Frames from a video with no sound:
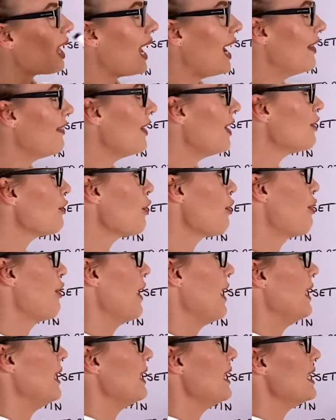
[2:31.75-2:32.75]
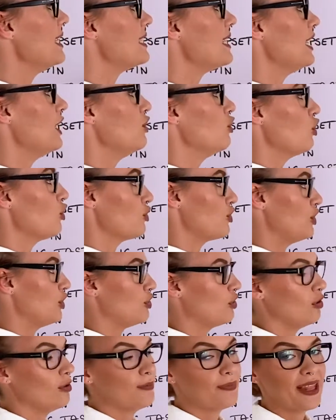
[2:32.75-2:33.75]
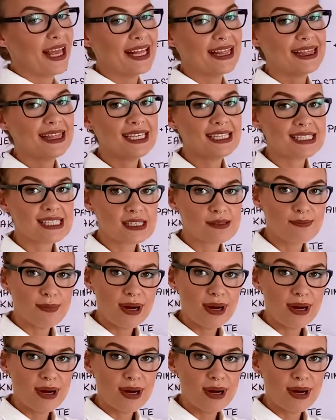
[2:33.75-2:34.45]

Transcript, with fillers: another thing is inositol, and this is